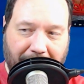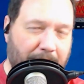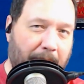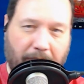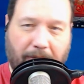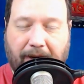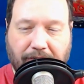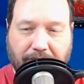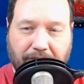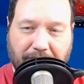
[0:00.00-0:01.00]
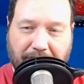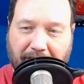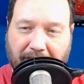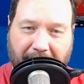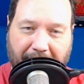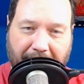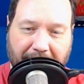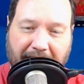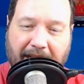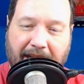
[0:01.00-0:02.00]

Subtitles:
Public record search will tell you where that is.